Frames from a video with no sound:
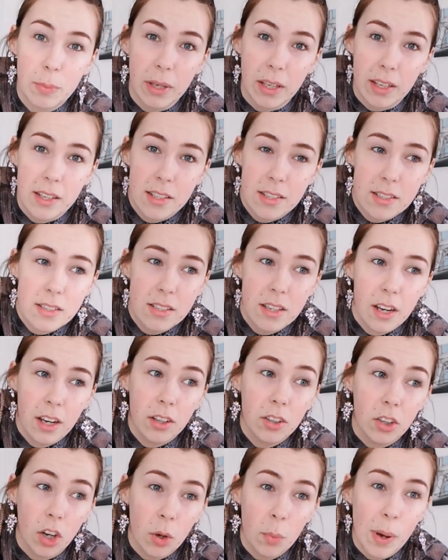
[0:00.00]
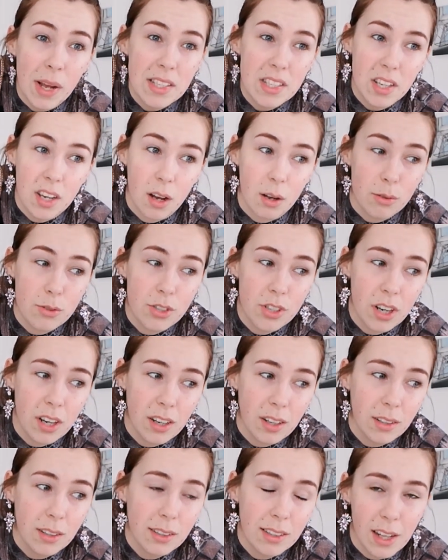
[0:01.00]
because going back to culture,
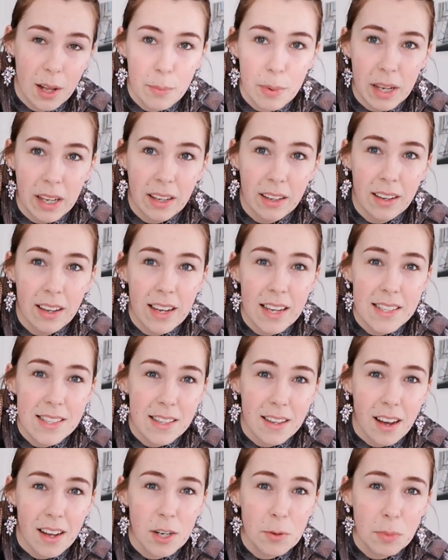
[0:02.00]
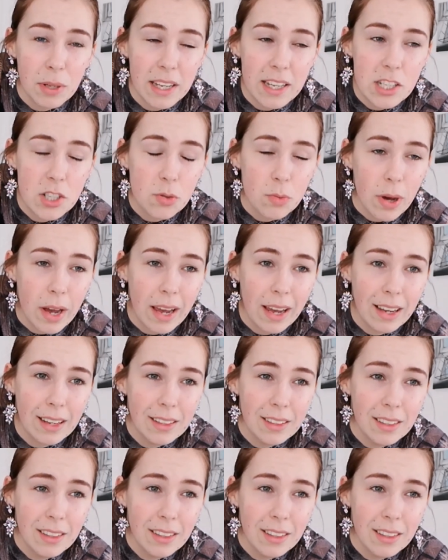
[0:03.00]
clubbing is the kind of place where